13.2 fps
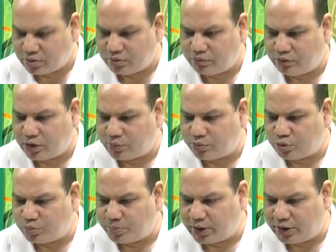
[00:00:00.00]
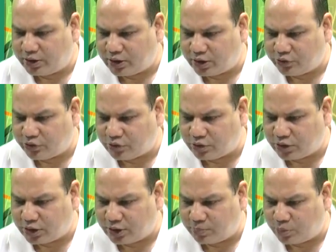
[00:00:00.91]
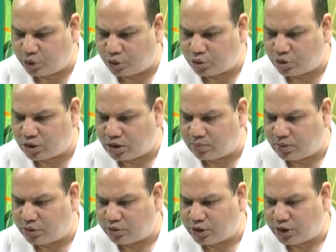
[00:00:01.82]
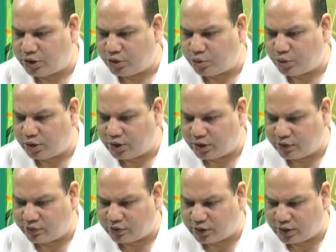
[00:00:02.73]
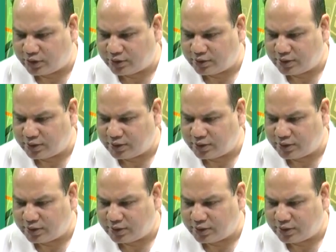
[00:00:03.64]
we have to pay interest on that borrowed amount into interest rate,